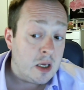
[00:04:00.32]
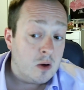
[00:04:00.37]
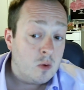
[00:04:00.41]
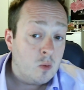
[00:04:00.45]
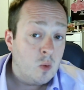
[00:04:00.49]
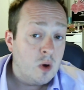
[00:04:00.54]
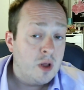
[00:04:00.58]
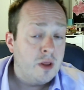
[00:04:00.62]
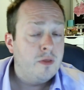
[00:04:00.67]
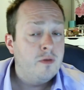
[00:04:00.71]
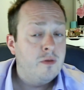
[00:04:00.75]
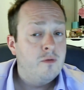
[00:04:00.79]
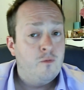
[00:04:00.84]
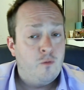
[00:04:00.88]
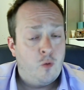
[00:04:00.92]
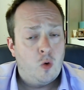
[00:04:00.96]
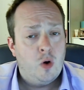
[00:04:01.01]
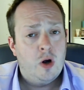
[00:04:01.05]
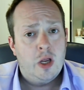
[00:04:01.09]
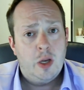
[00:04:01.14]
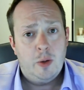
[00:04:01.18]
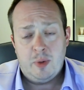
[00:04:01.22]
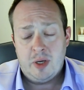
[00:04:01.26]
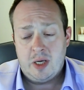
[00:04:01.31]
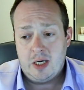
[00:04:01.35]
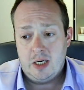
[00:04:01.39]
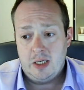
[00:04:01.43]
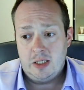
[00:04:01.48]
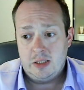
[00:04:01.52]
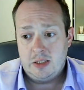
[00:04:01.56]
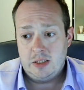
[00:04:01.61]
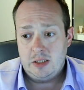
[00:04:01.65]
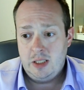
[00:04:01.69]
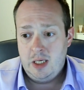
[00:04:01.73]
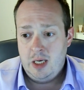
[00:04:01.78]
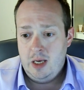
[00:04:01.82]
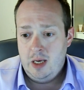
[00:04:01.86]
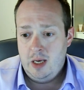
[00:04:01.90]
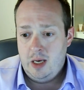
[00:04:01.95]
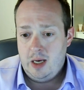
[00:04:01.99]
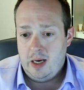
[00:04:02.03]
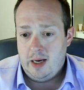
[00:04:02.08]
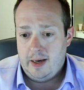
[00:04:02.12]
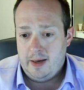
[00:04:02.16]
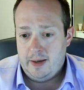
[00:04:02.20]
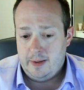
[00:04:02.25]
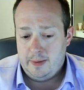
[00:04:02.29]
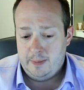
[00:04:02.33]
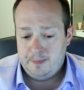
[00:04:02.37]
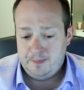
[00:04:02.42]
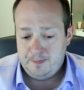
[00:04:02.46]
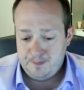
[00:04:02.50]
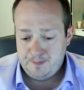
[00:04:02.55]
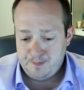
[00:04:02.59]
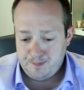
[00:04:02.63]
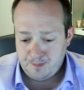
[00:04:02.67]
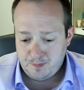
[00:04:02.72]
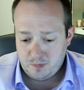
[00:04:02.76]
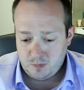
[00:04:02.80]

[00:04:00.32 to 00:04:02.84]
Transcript: me for it, because I've